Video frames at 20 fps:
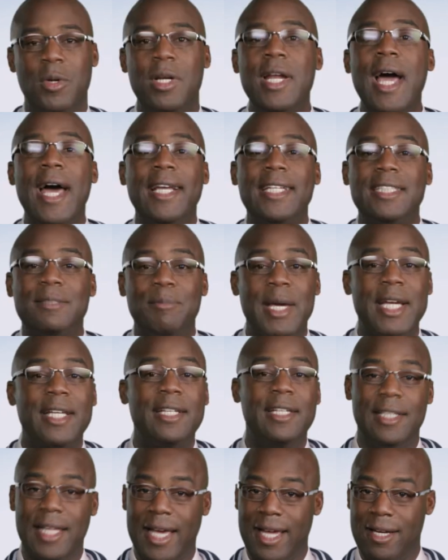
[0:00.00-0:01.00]
We're not
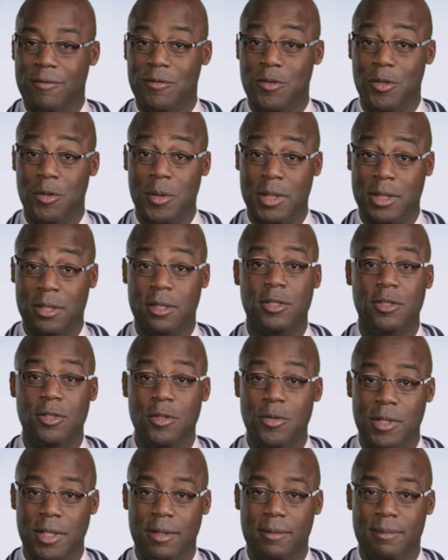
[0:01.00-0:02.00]
expecting that of you as a
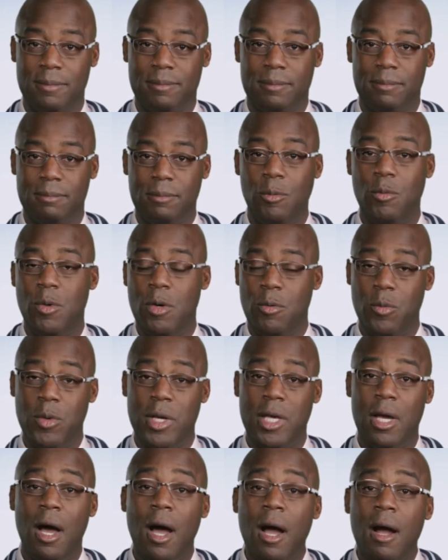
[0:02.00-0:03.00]
student. But what
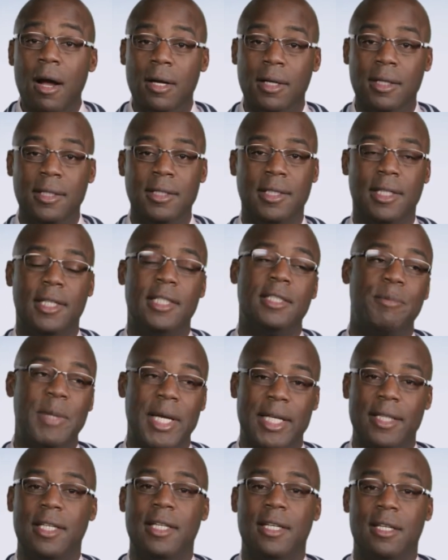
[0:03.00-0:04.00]
we are
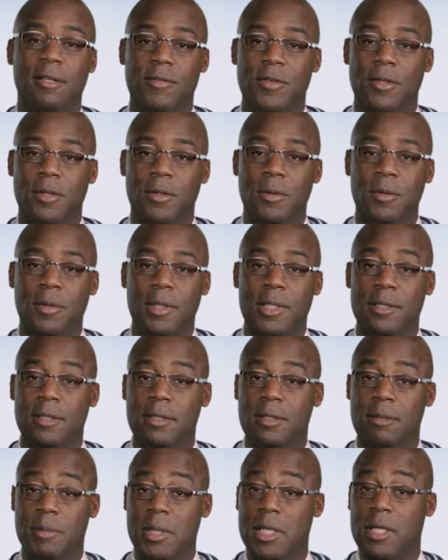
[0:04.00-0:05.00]
expecting of you
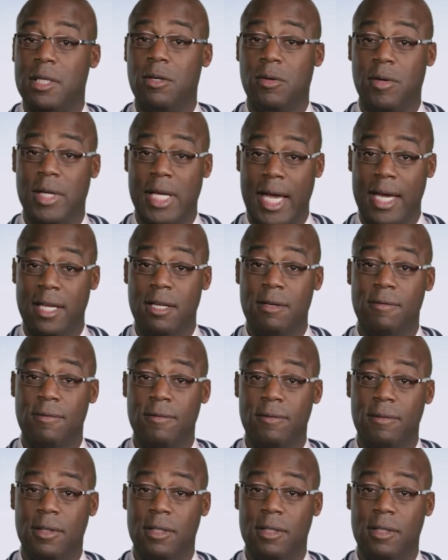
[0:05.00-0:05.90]
is to be creative